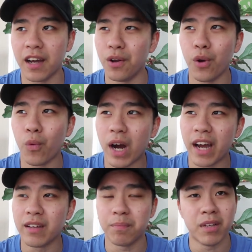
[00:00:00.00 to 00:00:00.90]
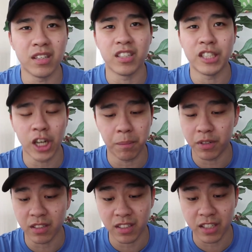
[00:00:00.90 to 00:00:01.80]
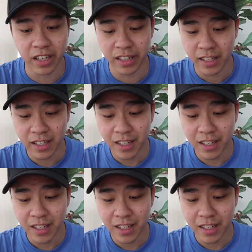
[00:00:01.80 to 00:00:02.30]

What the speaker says: I don't know why. Military choppers here and there.